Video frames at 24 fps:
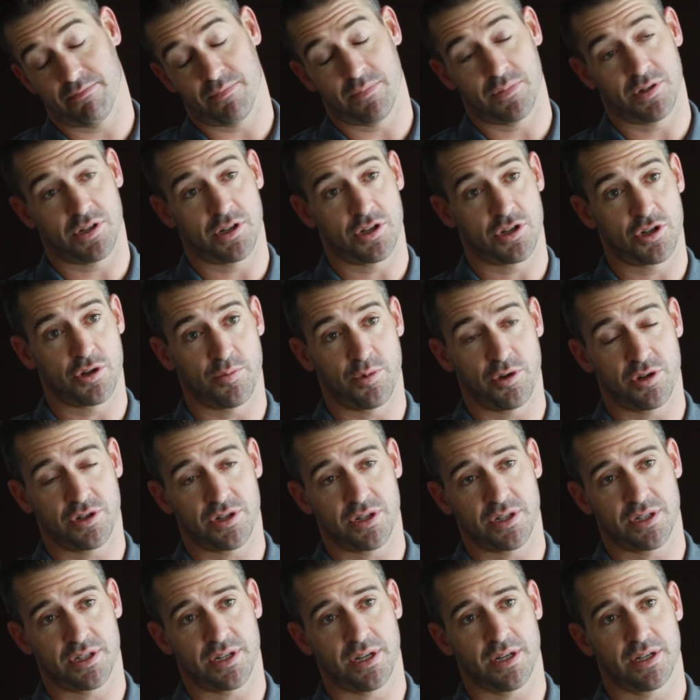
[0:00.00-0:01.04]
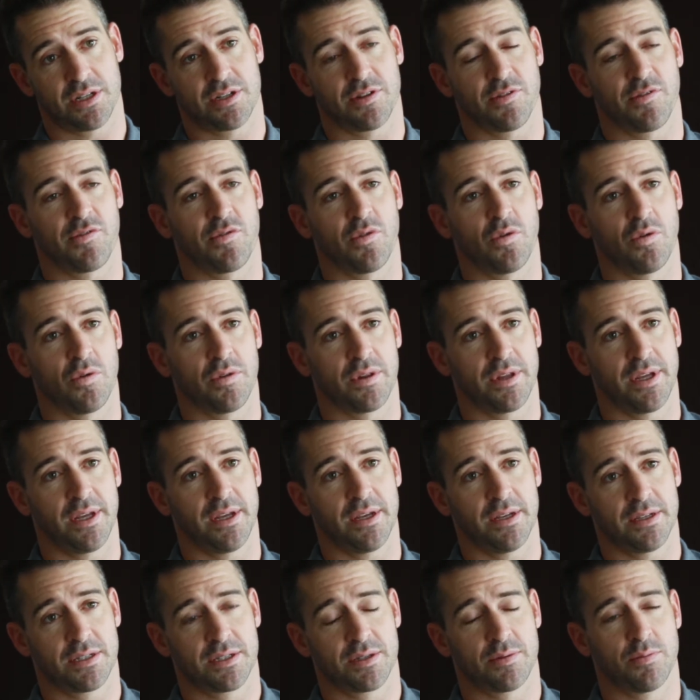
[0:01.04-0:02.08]
distribution center for
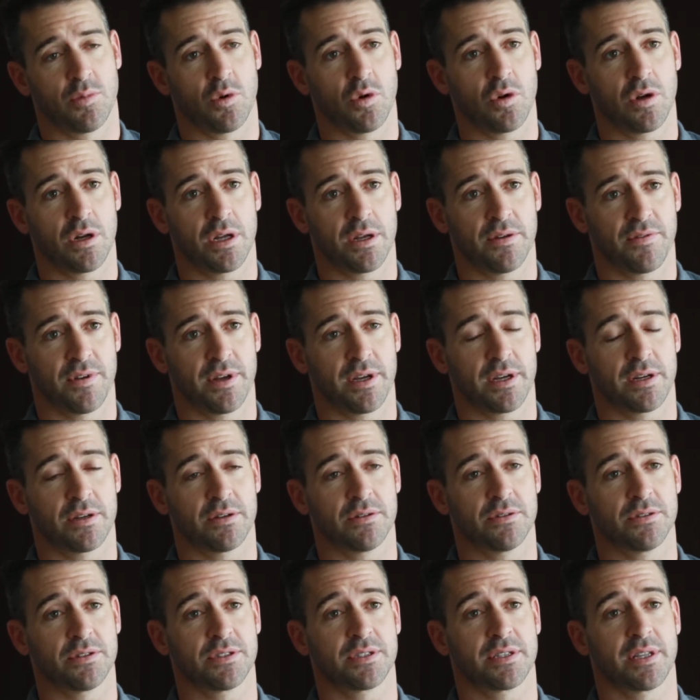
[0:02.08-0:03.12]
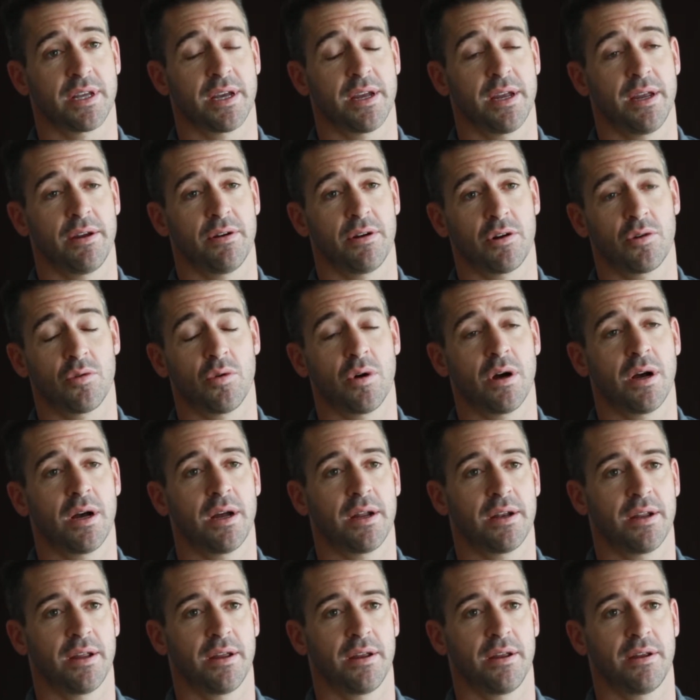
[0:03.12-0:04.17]
the smaller vehicles, they
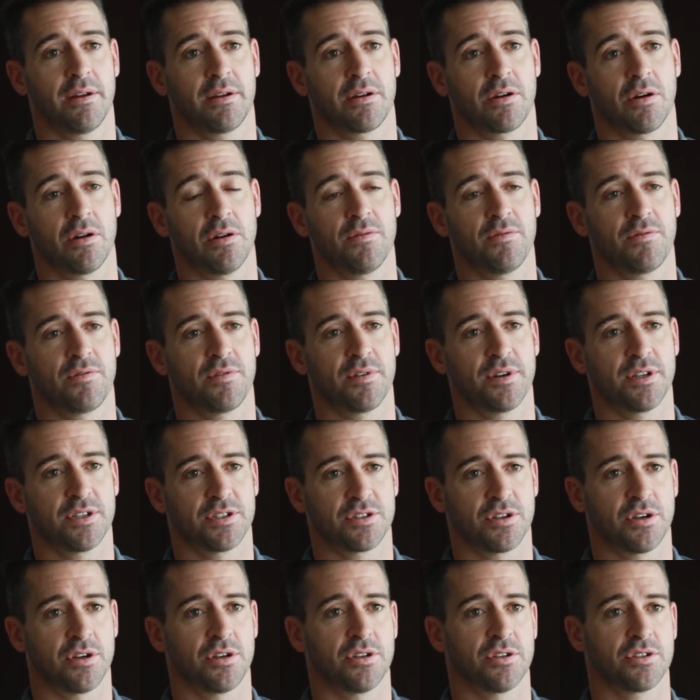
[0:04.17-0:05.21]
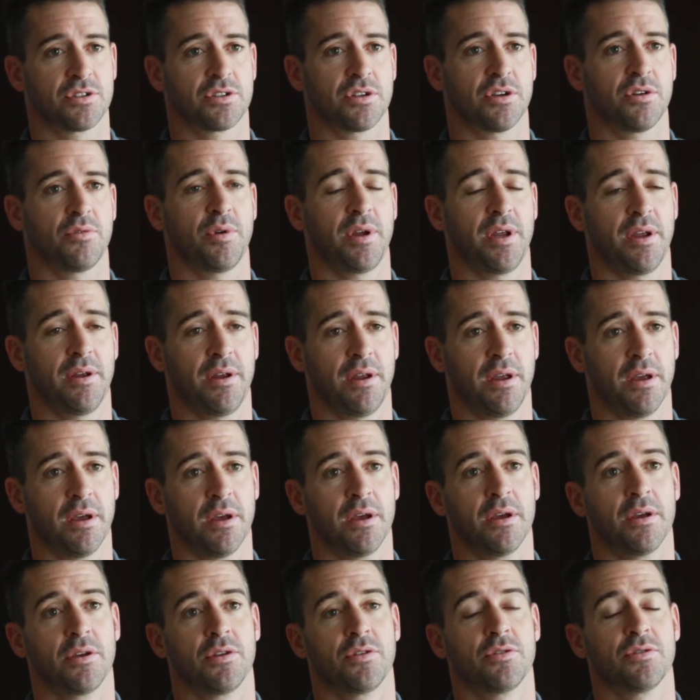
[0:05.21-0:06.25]
required a column-free zone. So we
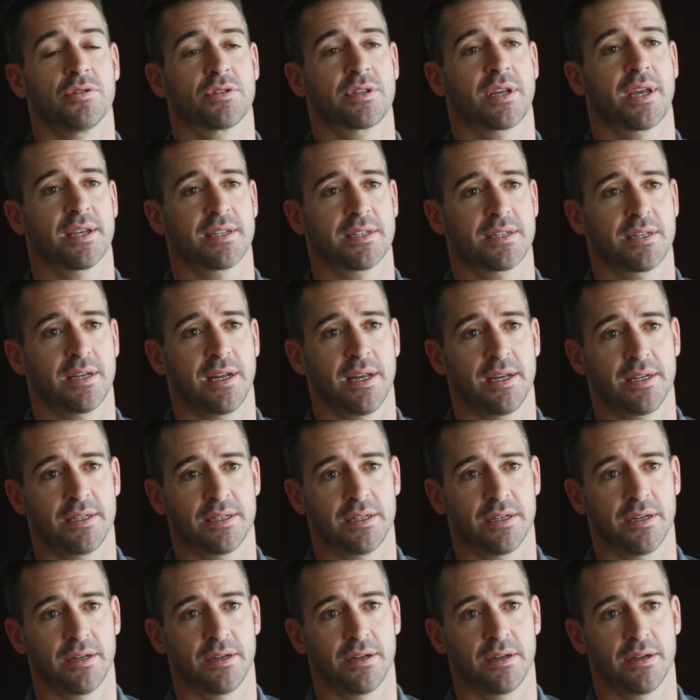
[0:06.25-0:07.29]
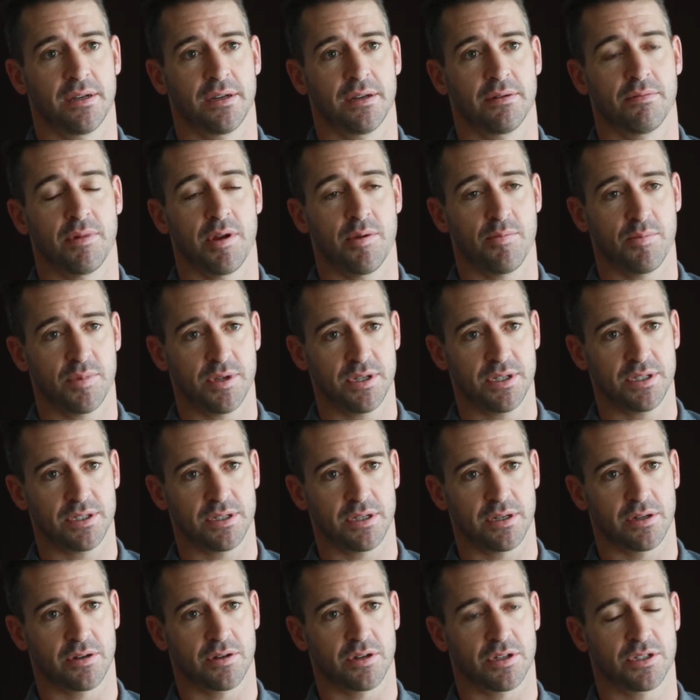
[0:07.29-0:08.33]
used castellated members
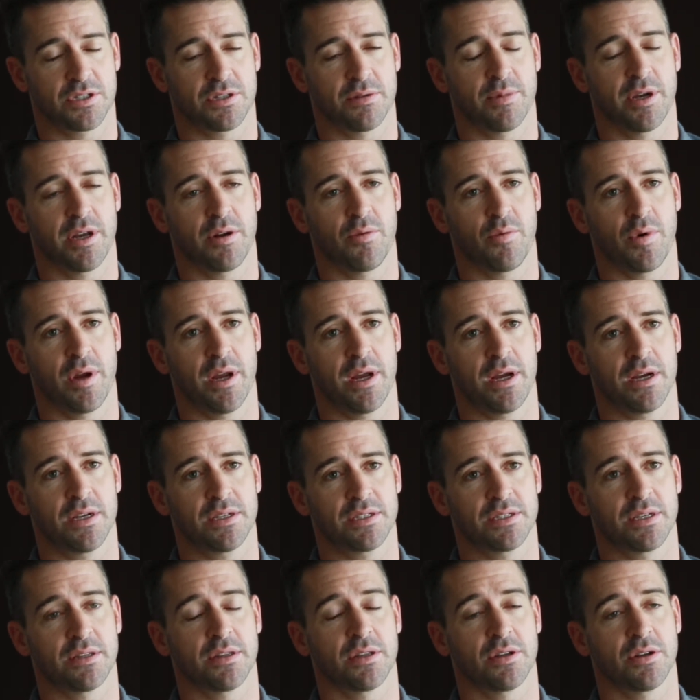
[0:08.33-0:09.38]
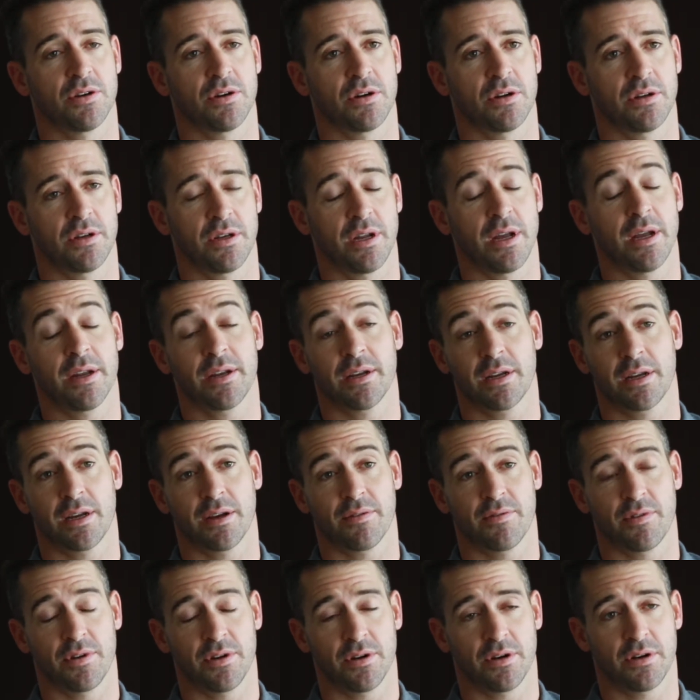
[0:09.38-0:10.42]
across the main warehouse and the yard,
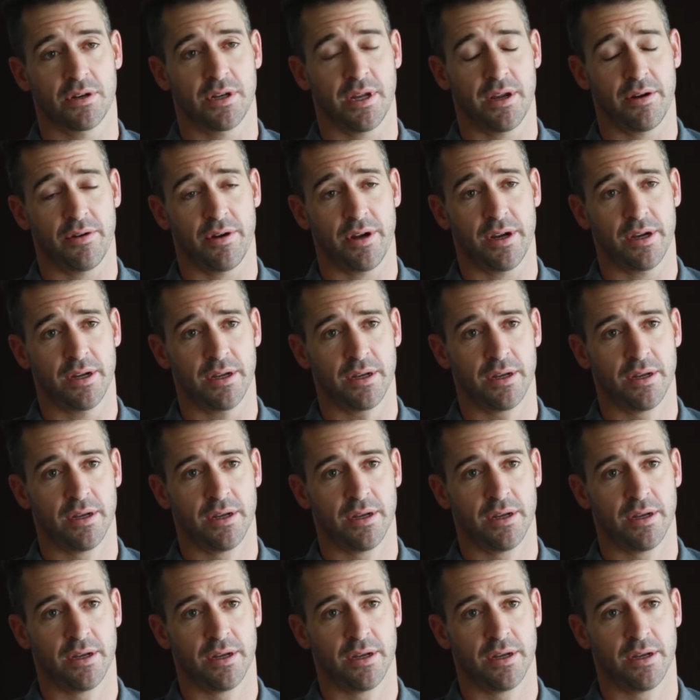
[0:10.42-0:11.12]
undercover yard area,